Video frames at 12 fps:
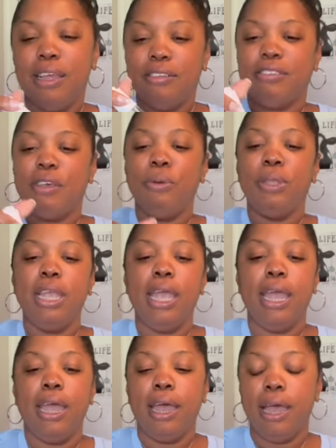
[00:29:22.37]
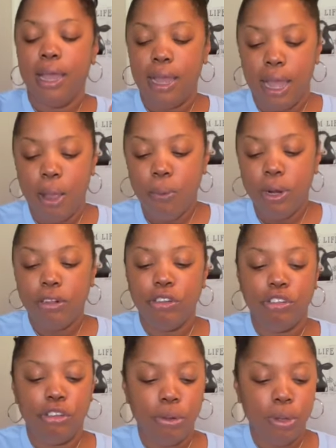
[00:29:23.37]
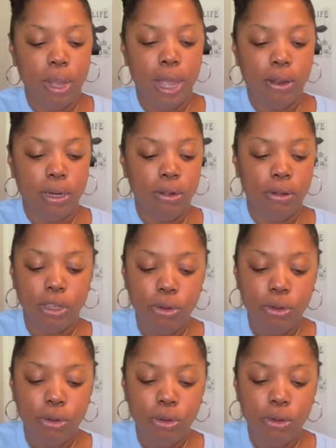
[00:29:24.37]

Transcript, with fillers: So yeah, I wanted to show you how it looked.